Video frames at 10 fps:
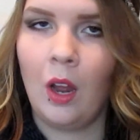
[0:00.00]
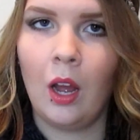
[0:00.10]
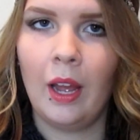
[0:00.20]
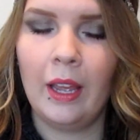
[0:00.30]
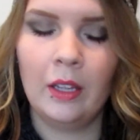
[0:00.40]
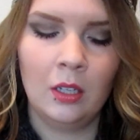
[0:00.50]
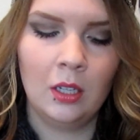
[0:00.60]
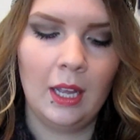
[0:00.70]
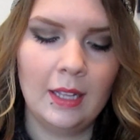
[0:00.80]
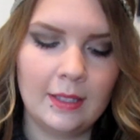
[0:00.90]
eye.
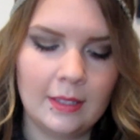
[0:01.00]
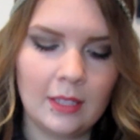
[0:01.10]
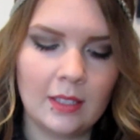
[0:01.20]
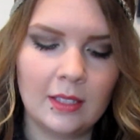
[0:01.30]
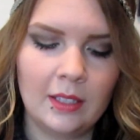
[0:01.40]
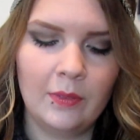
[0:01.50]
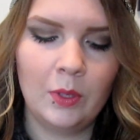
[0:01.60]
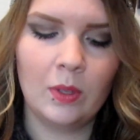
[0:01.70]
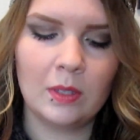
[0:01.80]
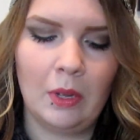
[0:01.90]
It doesn't give
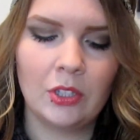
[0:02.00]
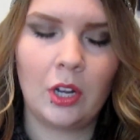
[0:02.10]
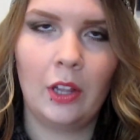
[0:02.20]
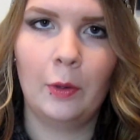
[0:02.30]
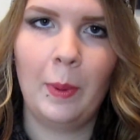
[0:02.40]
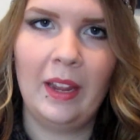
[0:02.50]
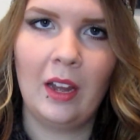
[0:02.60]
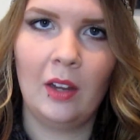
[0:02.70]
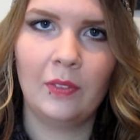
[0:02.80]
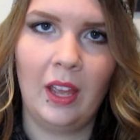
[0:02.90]
you as much color
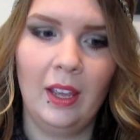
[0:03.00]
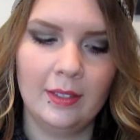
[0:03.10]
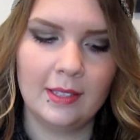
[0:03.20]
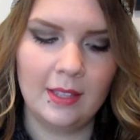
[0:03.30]
payoff as